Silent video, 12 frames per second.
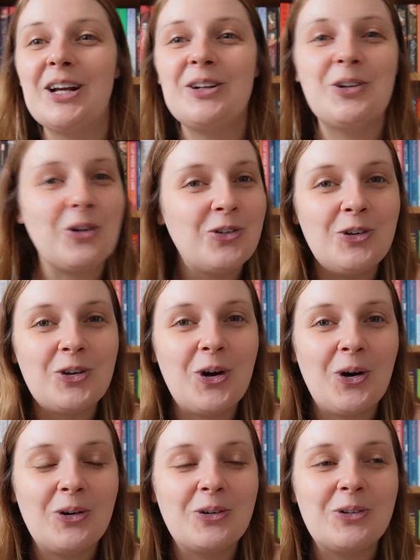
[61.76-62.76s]
not too
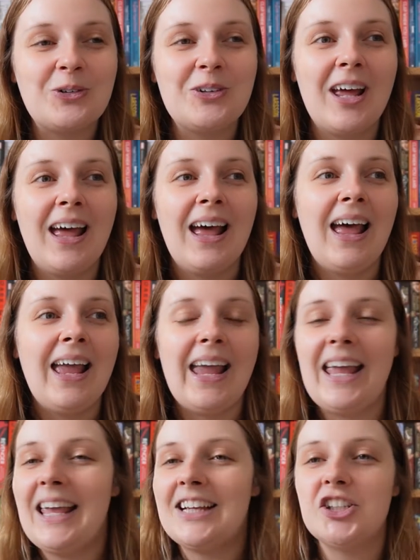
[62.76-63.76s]
cold.
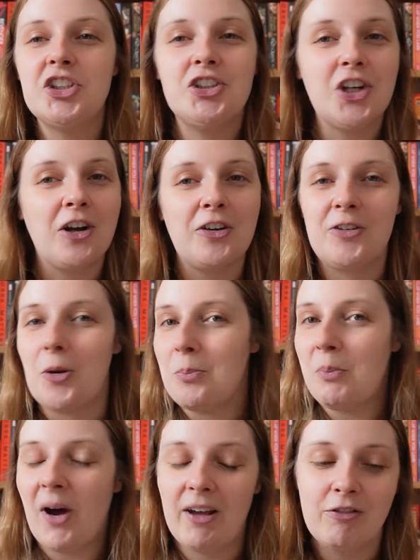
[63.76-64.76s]
It is just
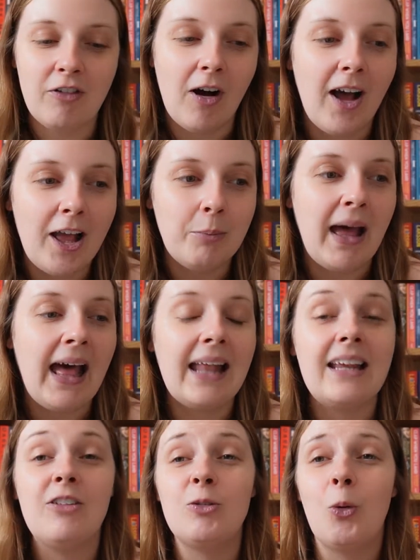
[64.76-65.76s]
my vibe,
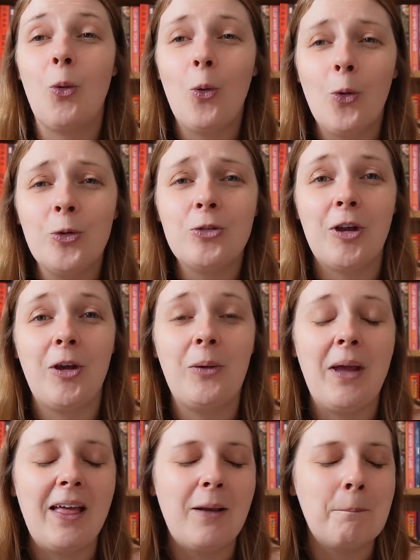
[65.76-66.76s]
and it's
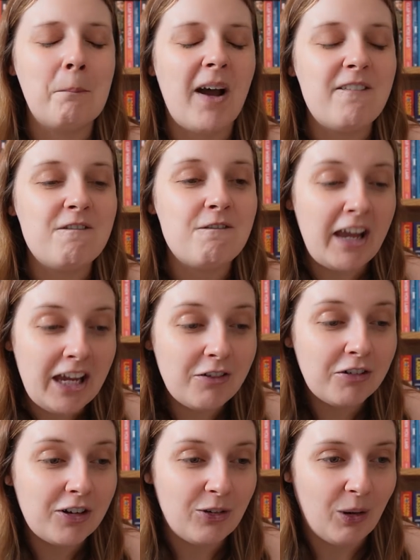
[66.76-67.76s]
also my
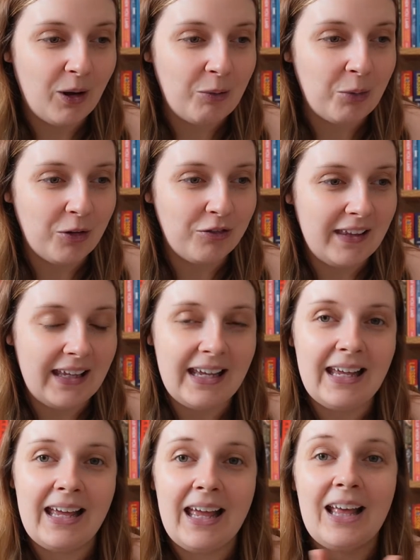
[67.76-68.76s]
favourite time of the
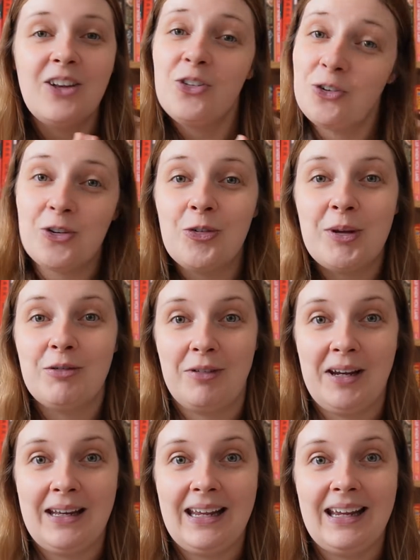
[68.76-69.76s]
year to be
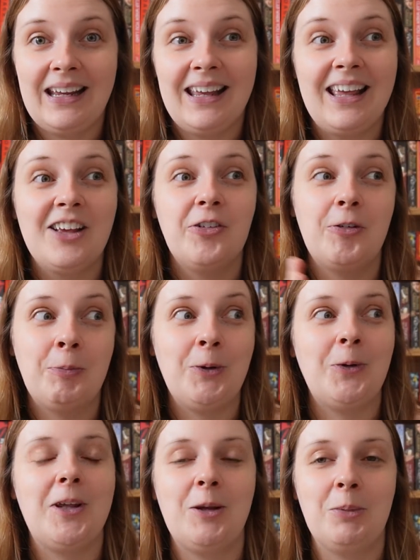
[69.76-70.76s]
reading
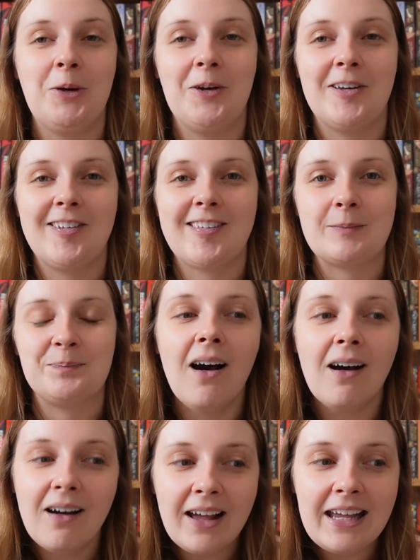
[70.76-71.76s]
spooky books.
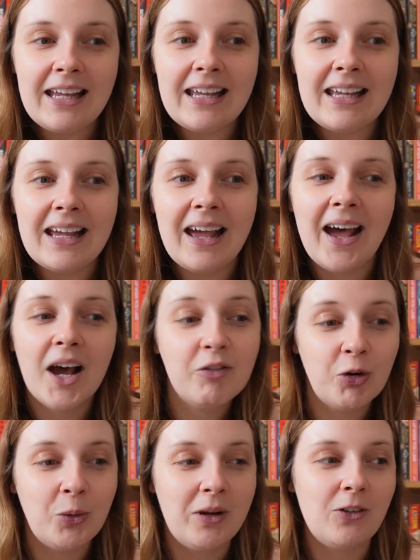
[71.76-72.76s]
I
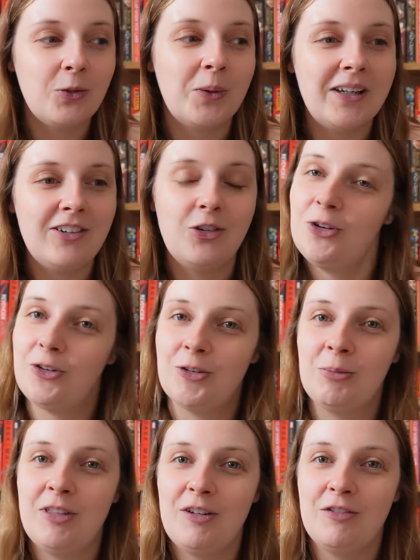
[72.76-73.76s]
have always wanted to do
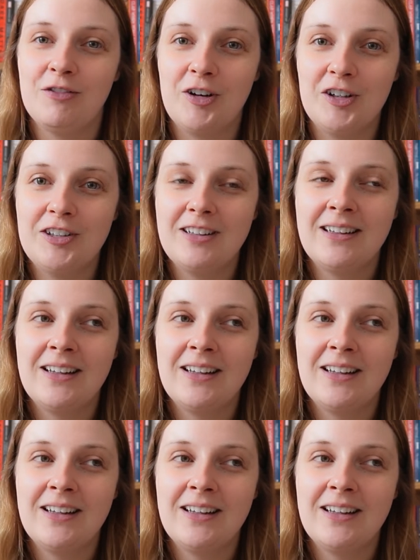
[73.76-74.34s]
something fun